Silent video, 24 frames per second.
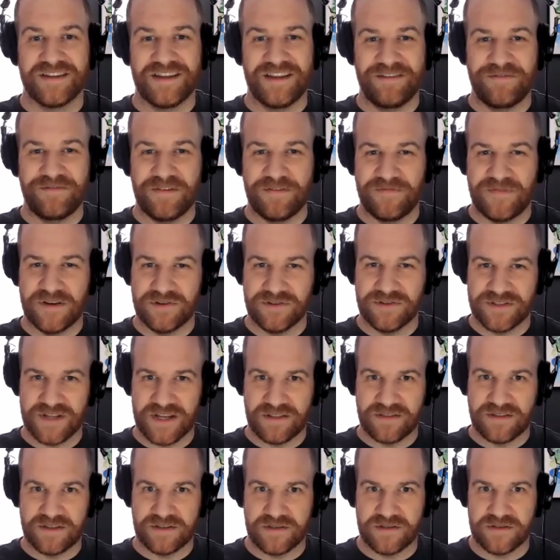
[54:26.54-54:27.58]
if it feels
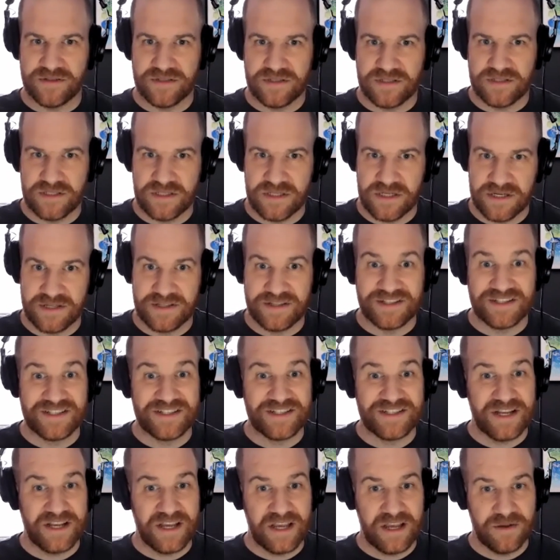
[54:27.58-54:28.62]
like this
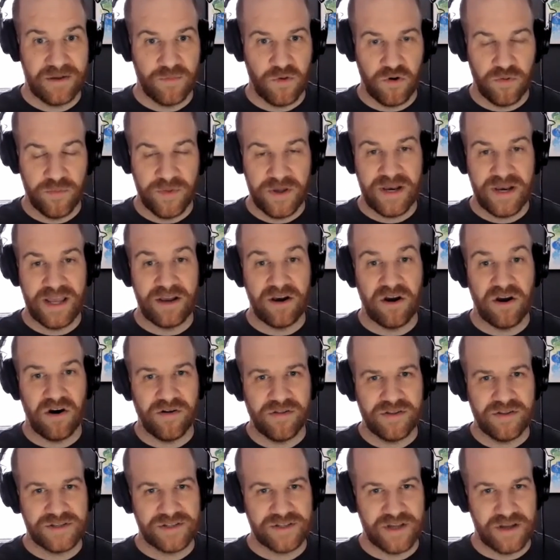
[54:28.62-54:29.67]
sinking moment and
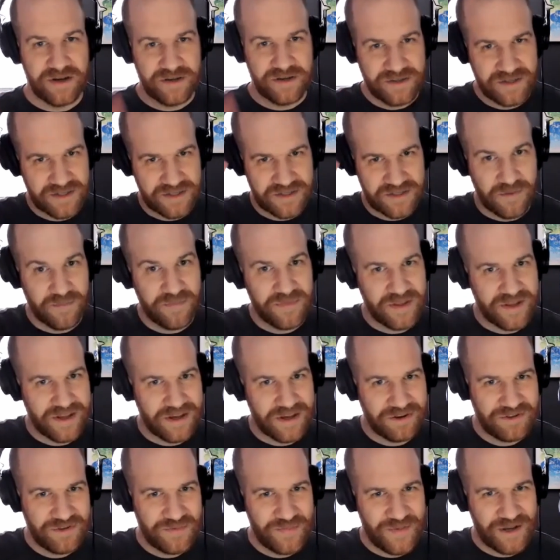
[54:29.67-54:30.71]
all of a sudden something
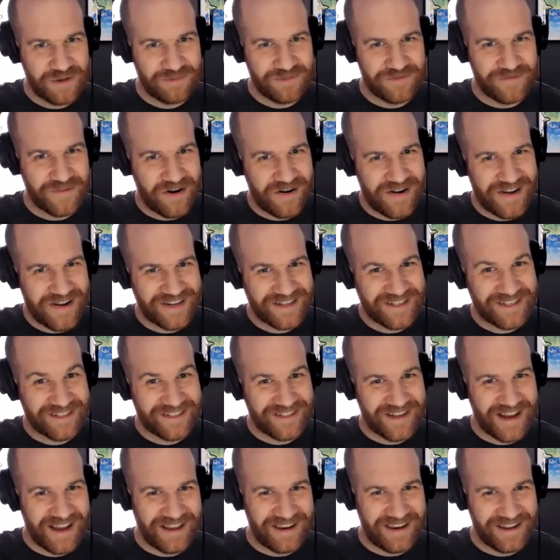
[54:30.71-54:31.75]
else becomes very
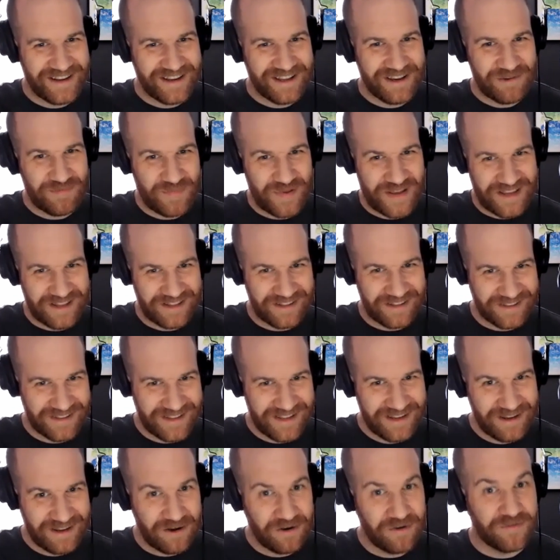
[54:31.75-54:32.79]
exciting and
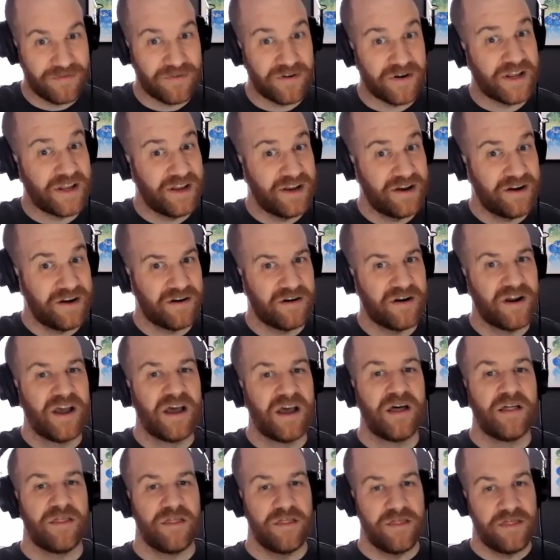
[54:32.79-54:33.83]
appealing over here,
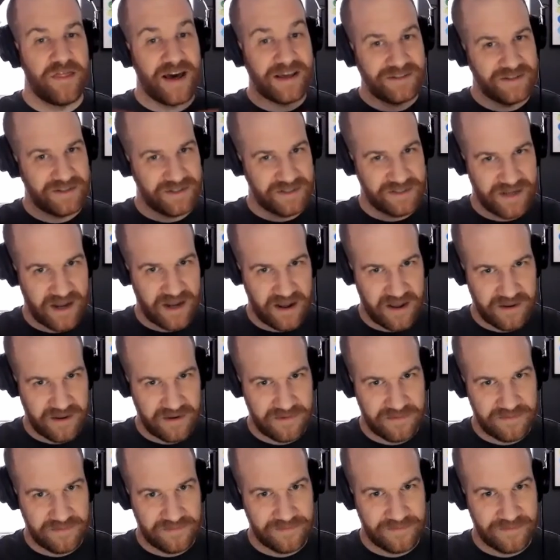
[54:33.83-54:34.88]
that's a sign.
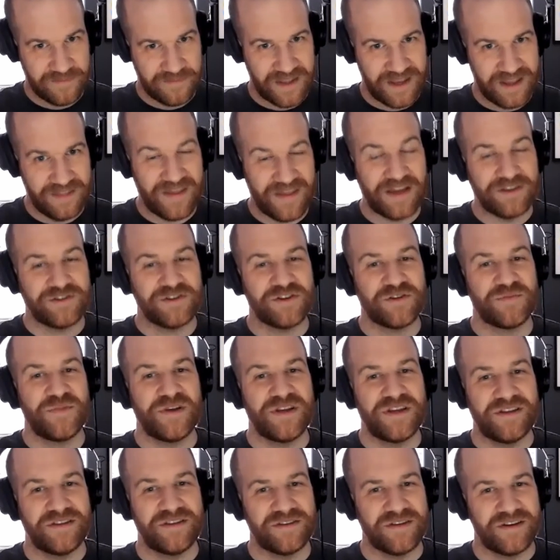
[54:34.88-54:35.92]
And that took
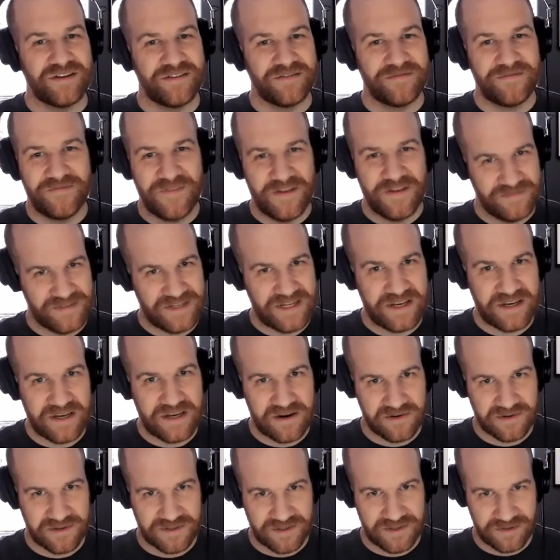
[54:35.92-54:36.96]
me 15
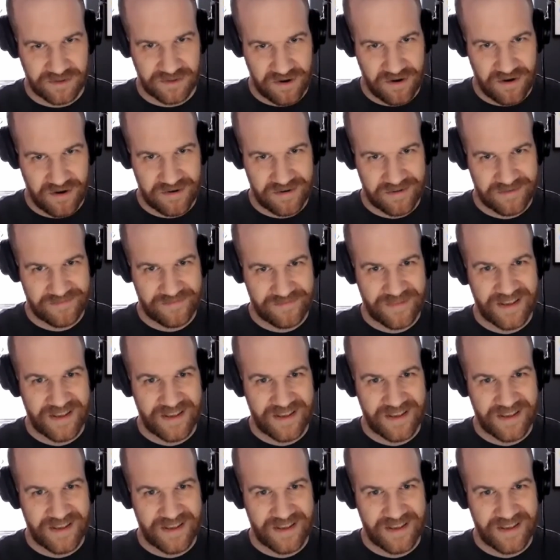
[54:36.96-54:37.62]
years to learn.